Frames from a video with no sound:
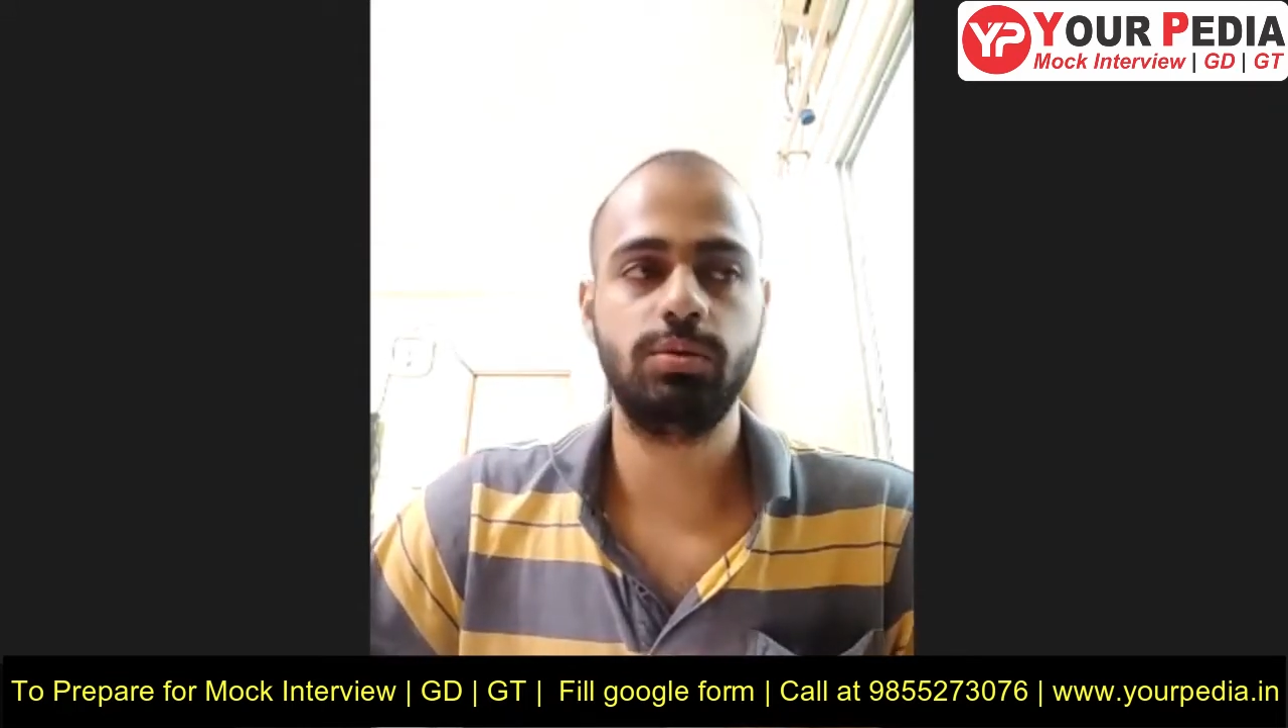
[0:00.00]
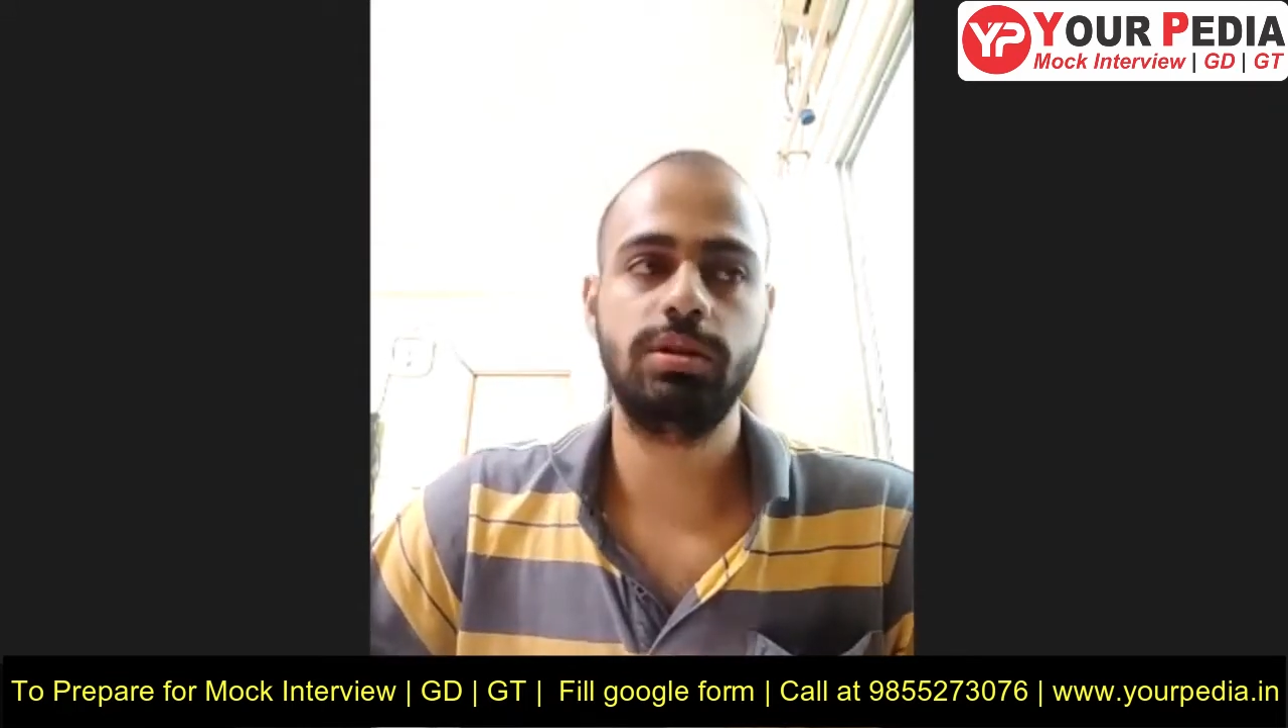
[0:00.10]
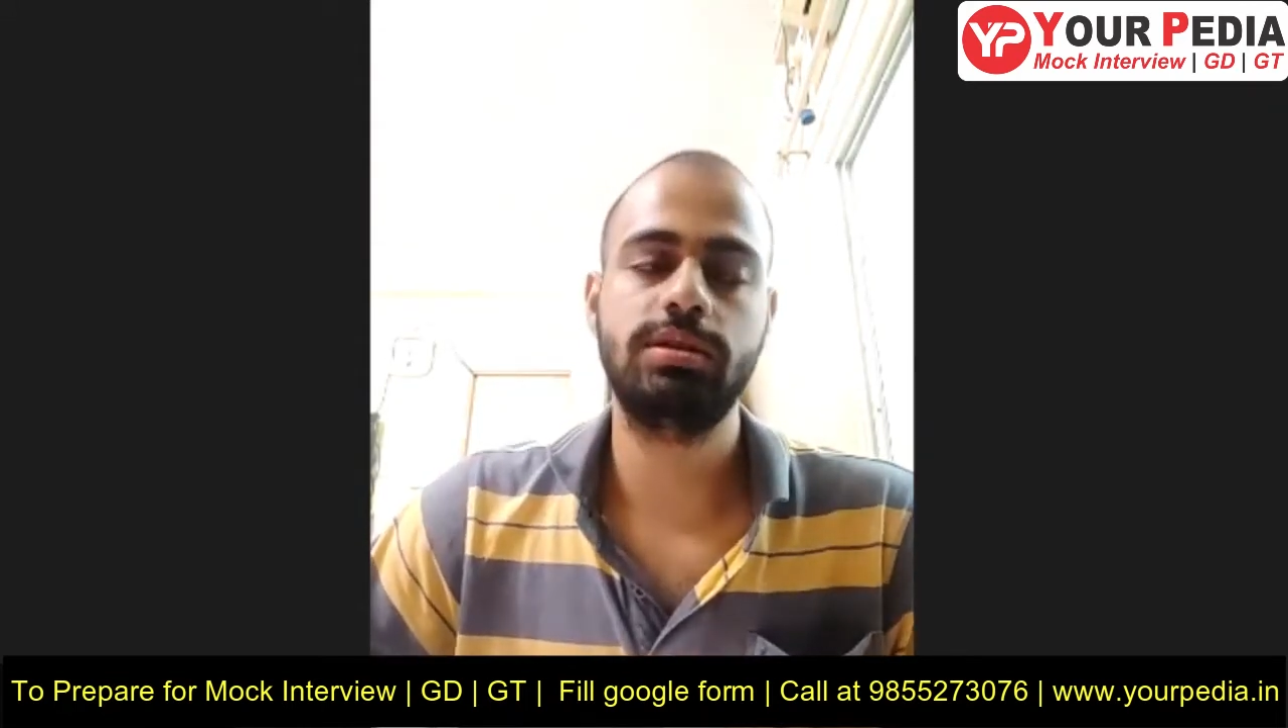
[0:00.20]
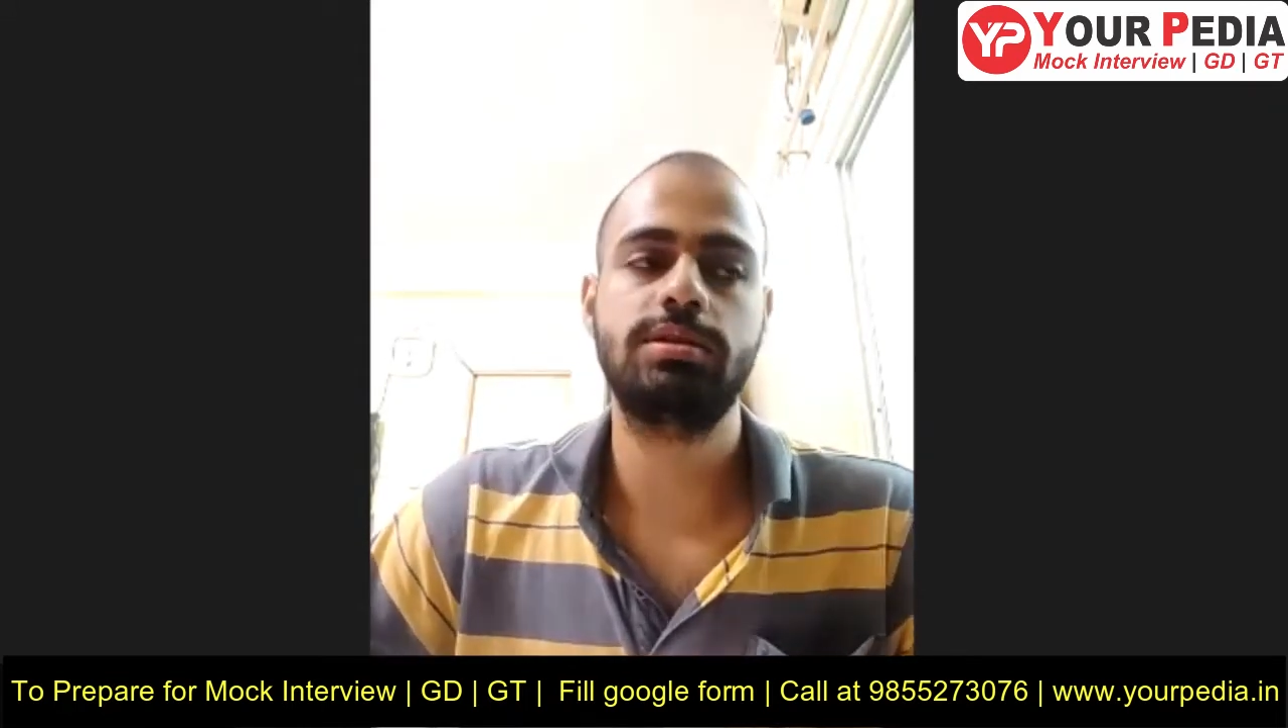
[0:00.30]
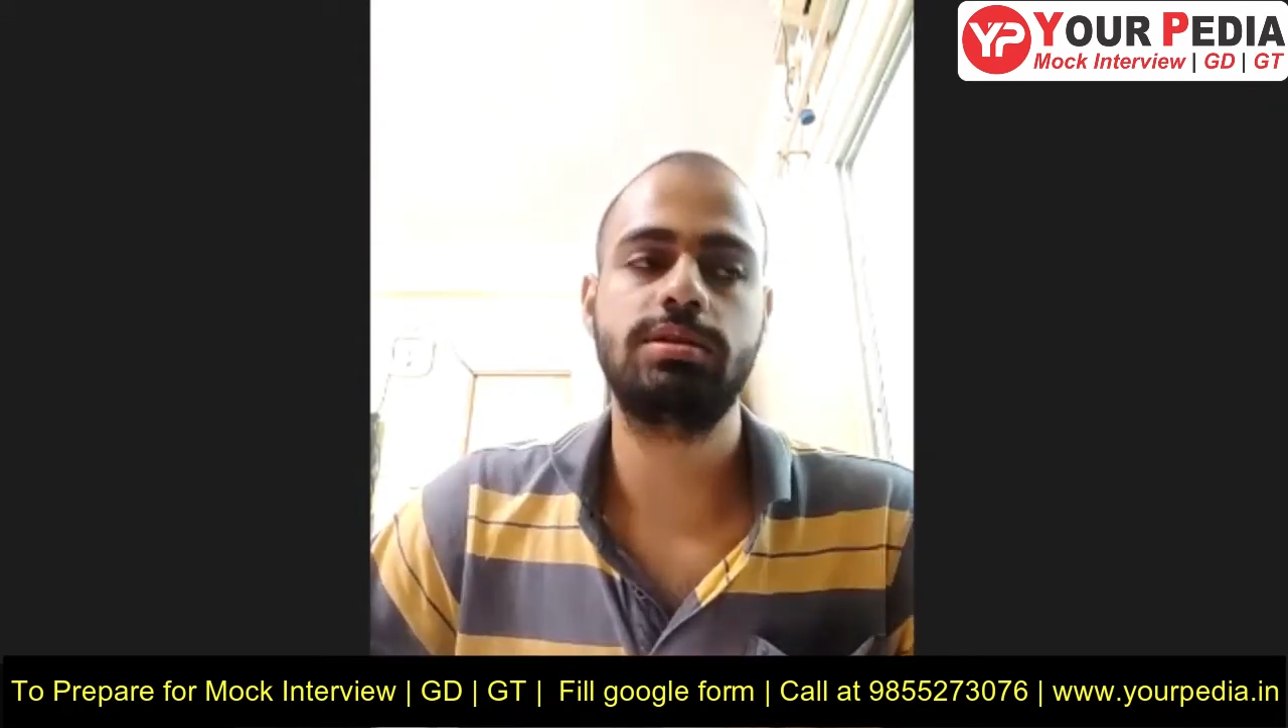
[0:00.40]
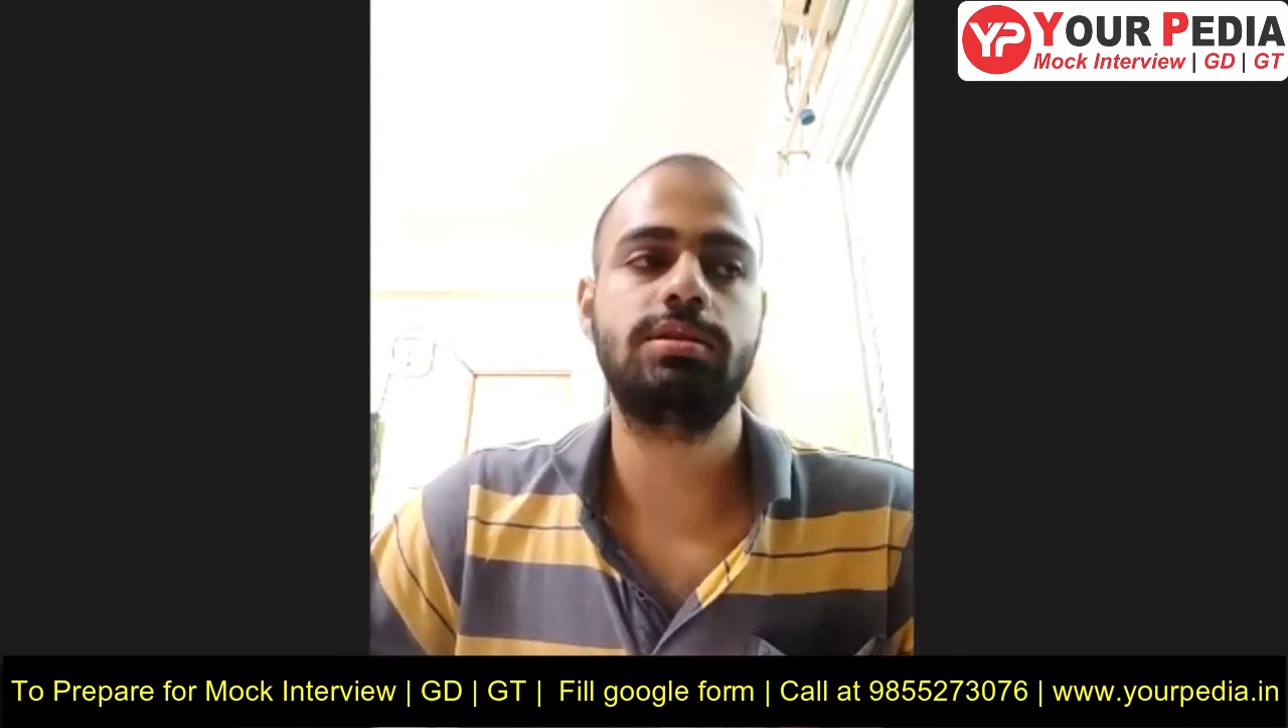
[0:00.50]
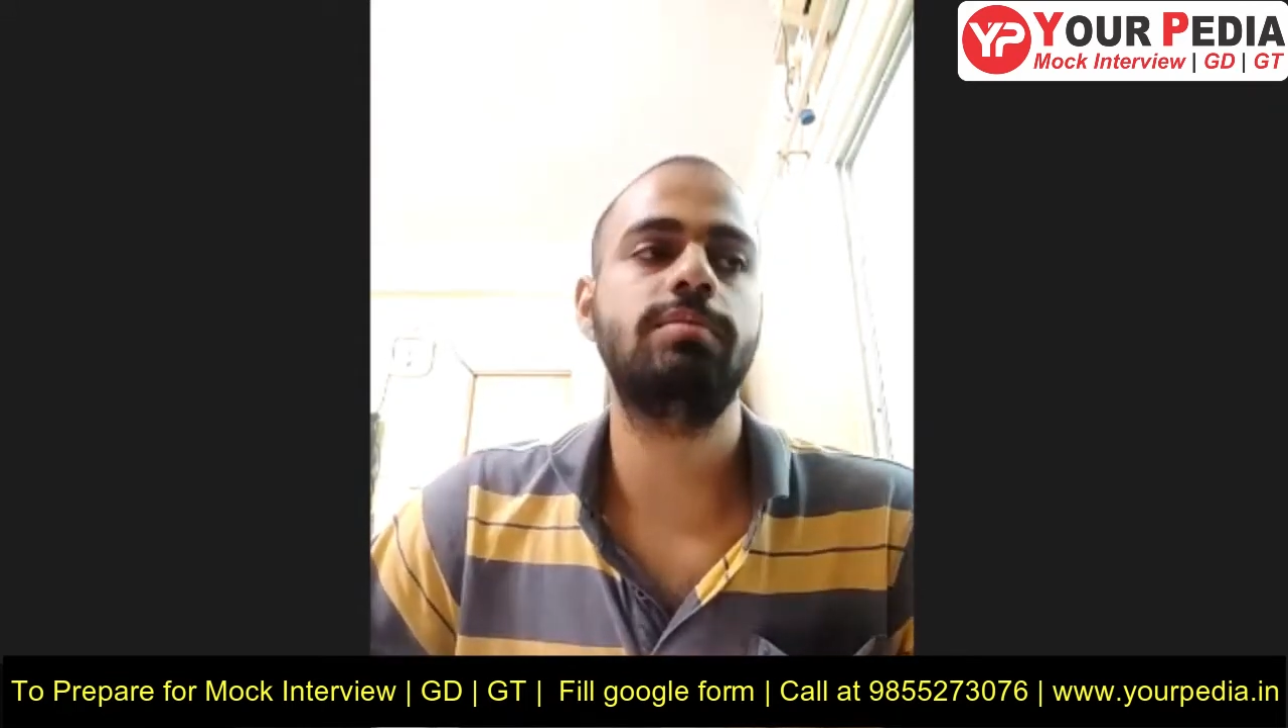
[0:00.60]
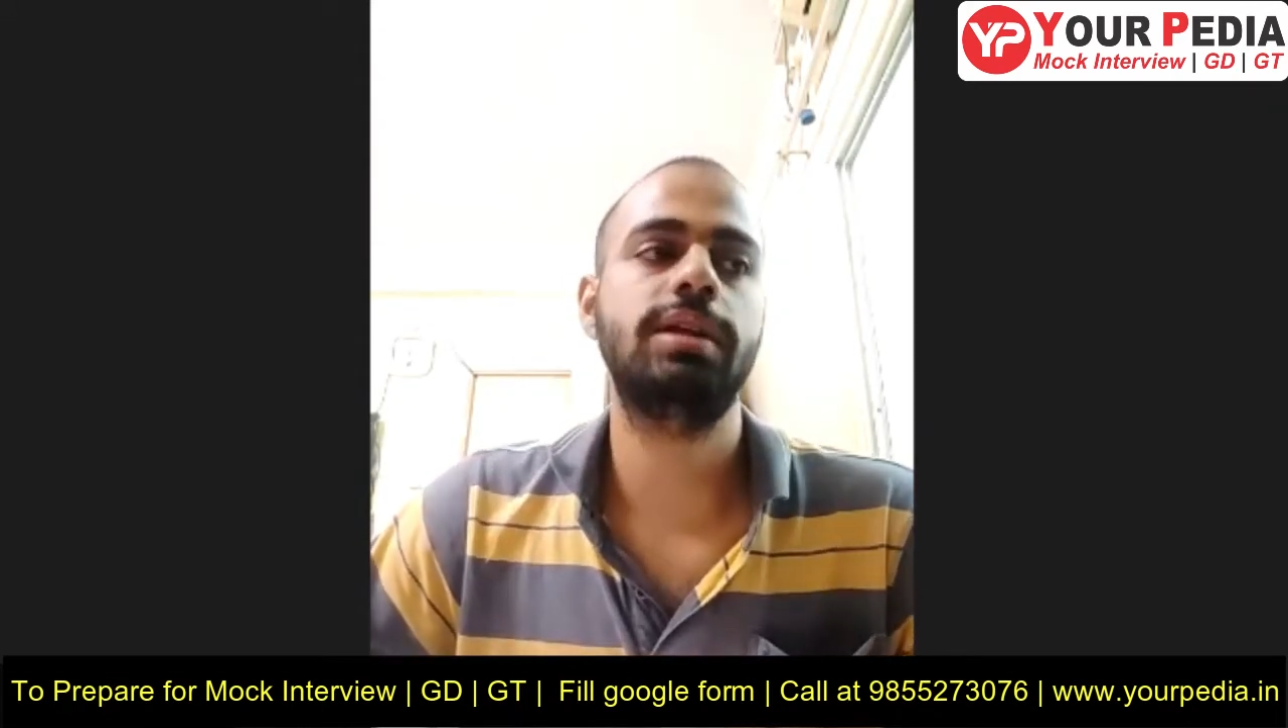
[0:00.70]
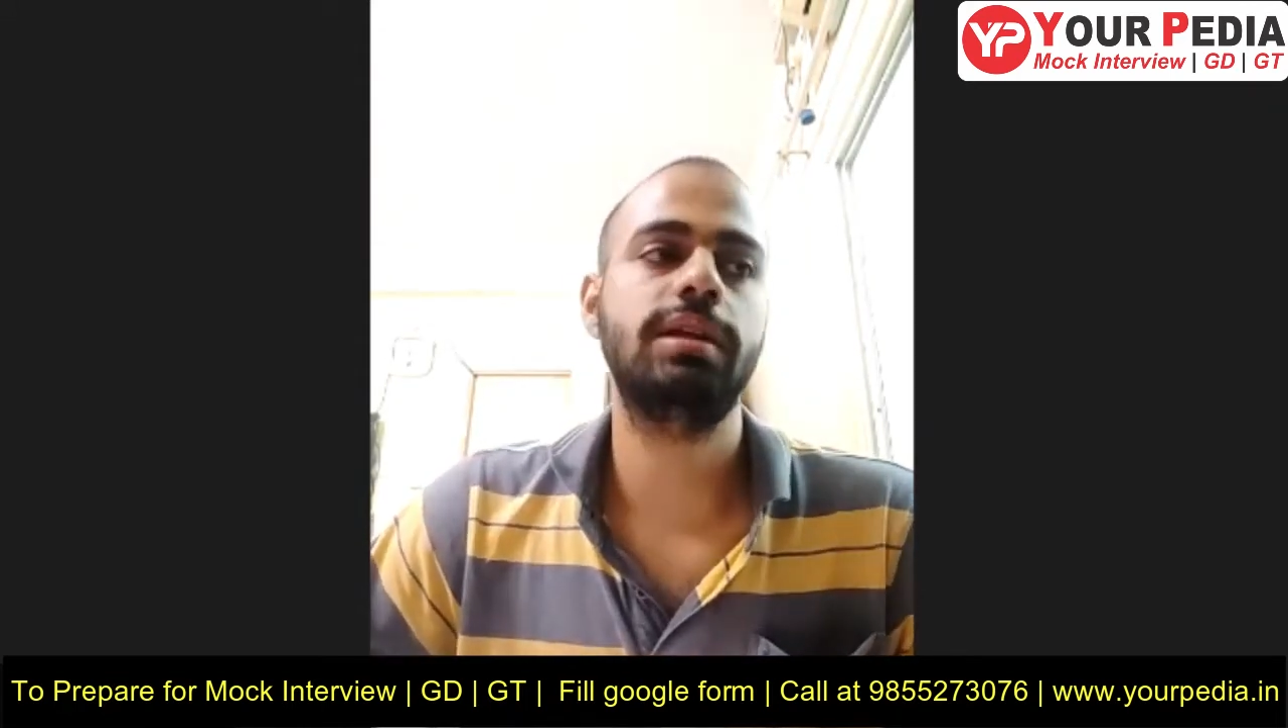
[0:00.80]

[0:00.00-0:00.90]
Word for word: the system,